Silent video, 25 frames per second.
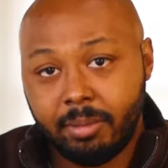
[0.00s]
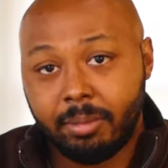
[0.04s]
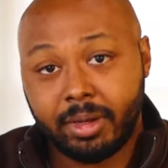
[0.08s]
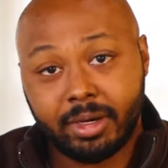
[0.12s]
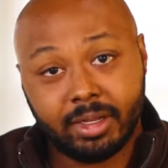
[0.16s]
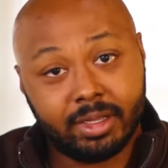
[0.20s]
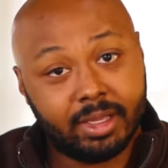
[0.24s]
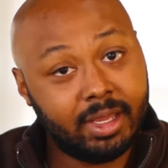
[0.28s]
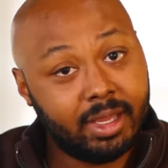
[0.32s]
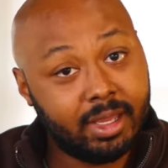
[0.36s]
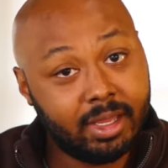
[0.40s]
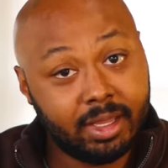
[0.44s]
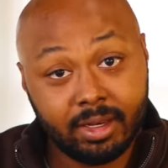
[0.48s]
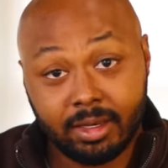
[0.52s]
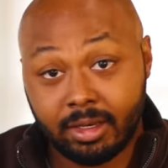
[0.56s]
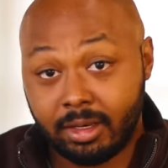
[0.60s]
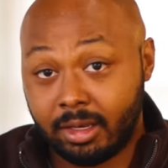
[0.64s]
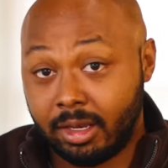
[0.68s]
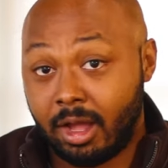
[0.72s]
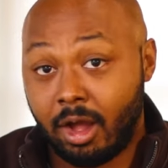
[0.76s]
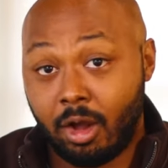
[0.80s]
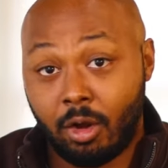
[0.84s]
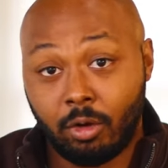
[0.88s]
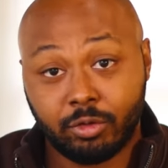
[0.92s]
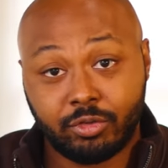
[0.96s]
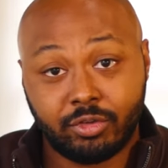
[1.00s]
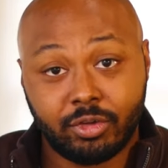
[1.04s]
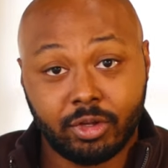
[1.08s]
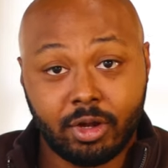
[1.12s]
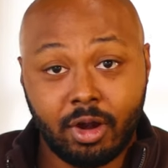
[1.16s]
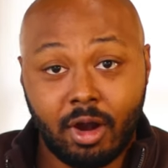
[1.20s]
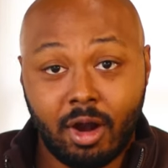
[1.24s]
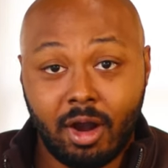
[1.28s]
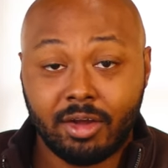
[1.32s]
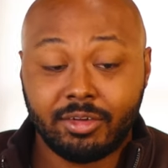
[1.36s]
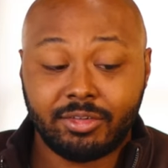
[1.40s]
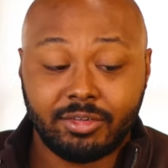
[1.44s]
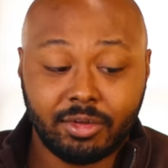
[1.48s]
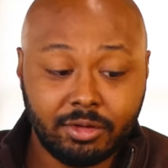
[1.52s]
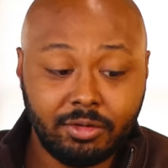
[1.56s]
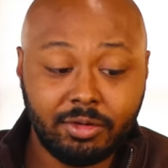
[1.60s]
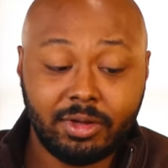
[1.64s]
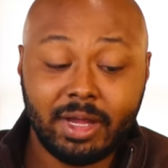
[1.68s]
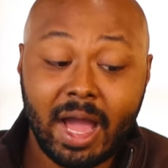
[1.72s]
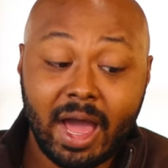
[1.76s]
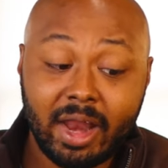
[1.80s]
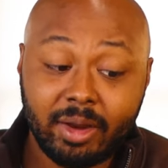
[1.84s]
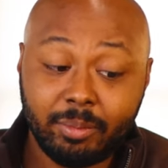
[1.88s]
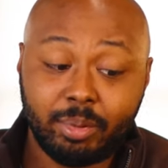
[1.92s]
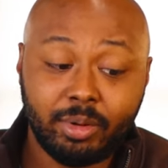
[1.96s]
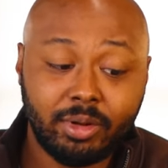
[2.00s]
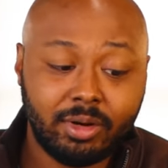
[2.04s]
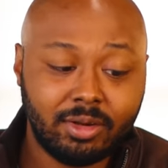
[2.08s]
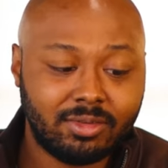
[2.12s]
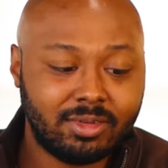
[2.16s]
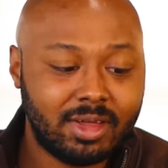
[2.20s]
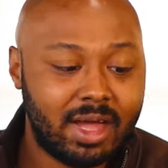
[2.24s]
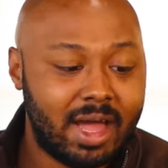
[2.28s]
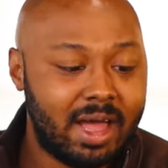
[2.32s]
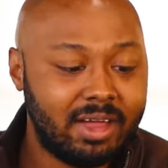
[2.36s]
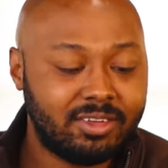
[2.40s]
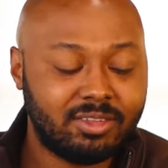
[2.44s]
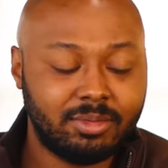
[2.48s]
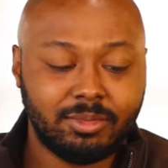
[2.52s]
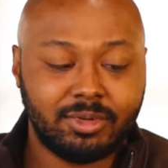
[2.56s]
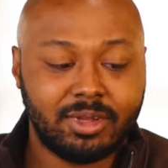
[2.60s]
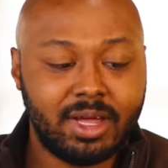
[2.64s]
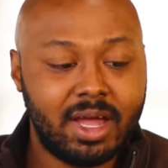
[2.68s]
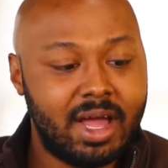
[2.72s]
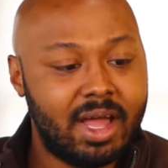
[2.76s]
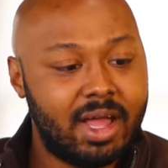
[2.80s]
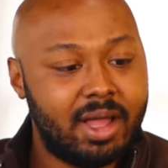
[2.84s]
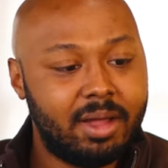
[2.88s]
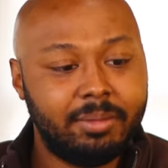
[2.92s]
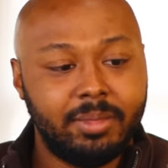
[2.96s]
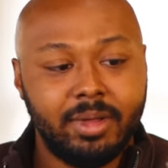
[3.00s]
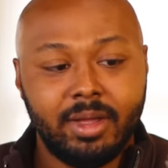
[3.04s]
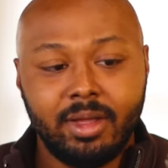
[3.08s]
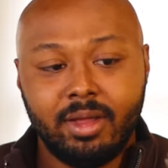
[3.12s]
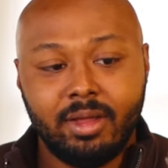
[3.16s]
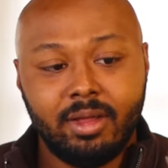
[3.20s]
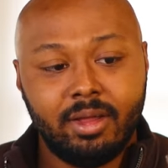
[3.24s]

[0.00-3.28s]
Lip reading: But again, long cigar, so you gotta put aside some time.